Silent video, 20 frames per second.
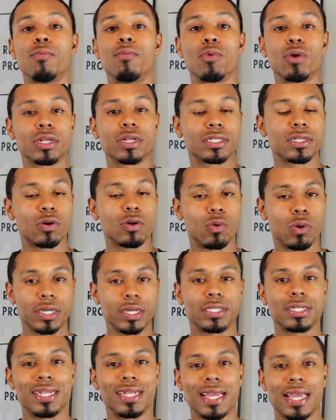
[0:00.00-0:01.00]
where it's a
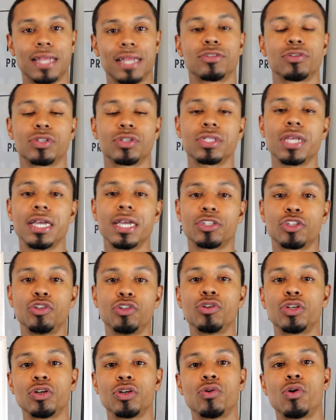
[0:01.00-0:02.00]
question and answer site. So
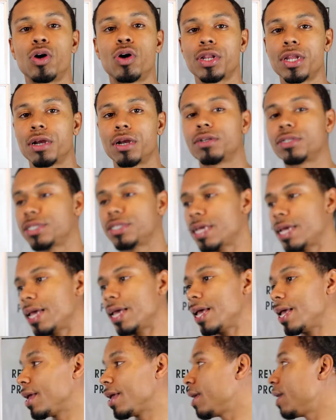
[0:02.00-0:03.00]
you can go in there and say,
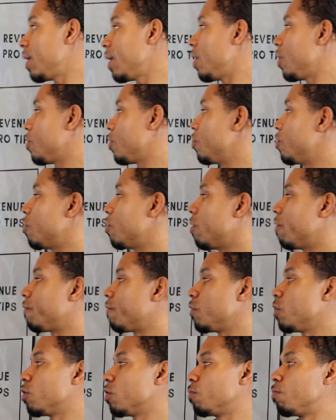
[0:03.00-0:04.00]
hey, if
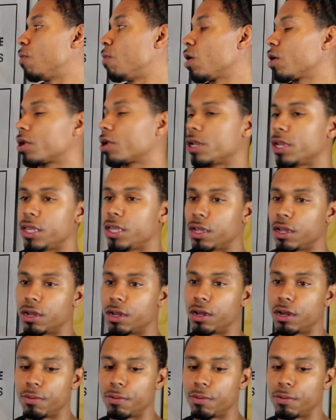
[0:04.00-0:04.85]
you're marketing,